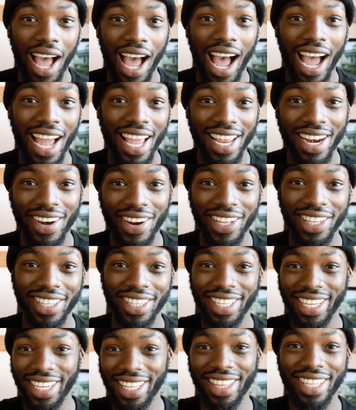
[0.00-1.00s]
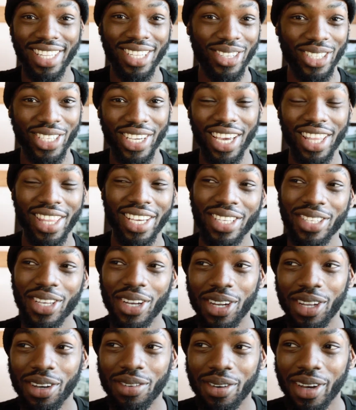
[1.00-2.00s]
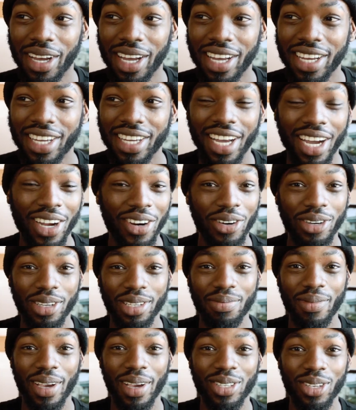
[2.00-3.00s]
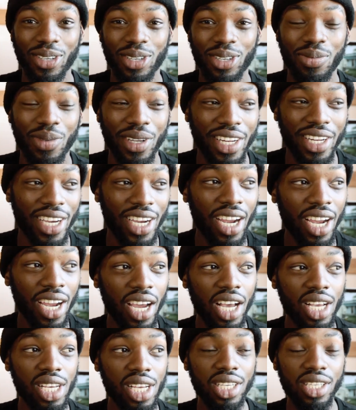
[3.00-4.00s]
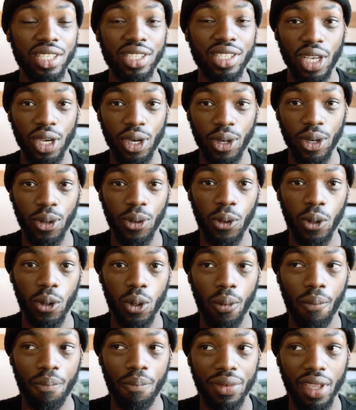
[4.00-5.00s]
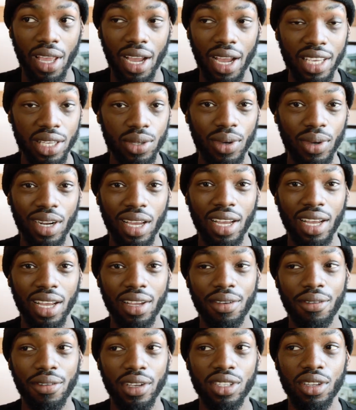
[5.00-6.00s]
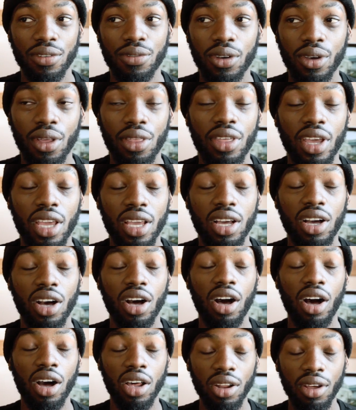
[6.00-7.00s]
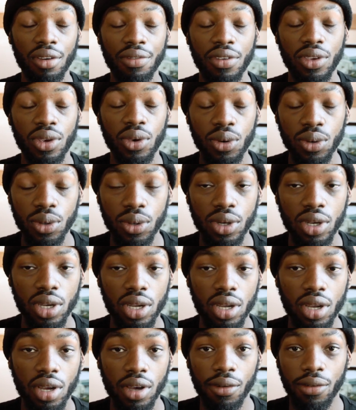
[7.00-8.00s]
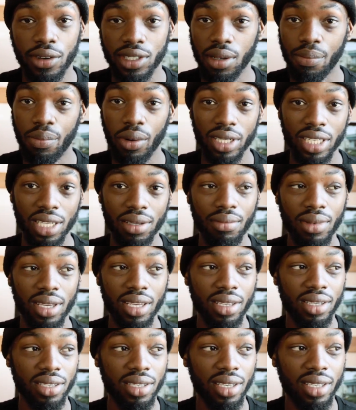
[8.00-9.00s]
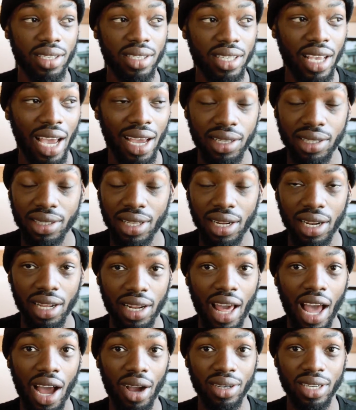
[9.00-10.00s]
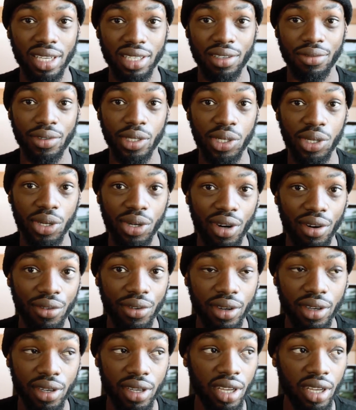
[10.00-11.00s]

I really need to share this all over across my social media. So I just wanna, first of all, thank all of you for supporting me since I started out as a photographer.